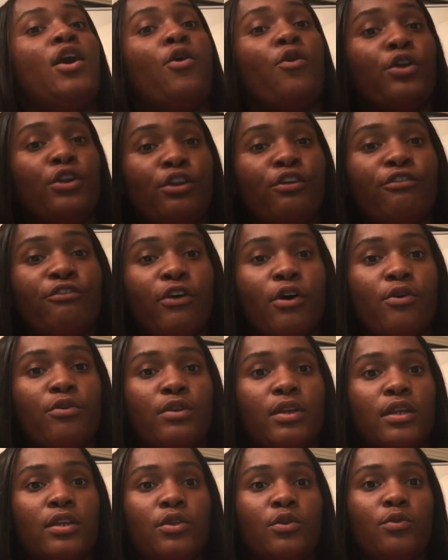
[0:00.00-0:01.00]
on your
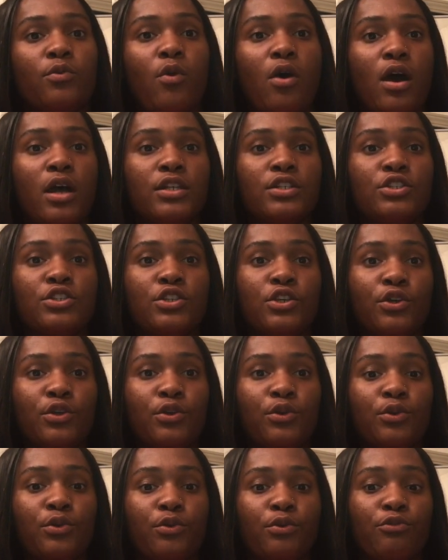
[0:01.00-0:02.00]
phone and you want
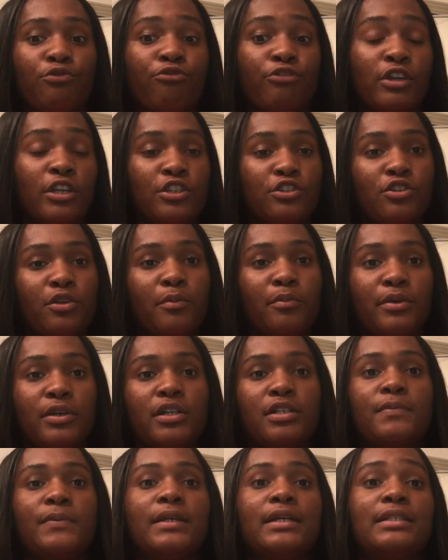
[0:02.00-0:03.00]
to read your
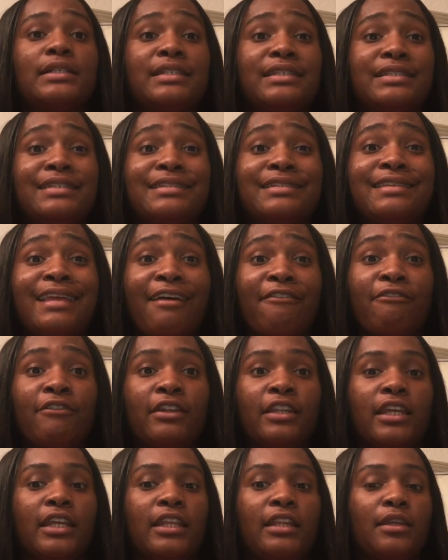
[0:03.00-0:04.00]
books, because this is
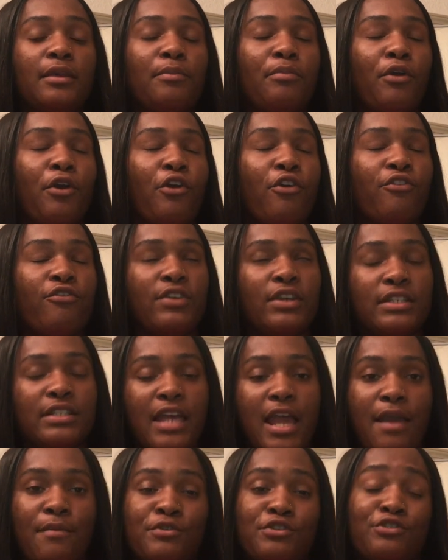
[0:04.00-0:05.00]
definitely the perfect
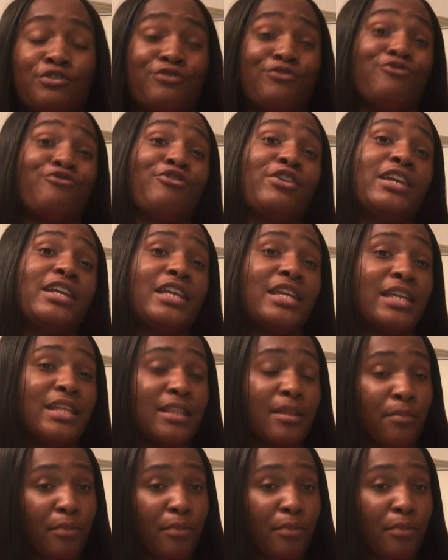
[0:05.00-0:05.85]
time to read,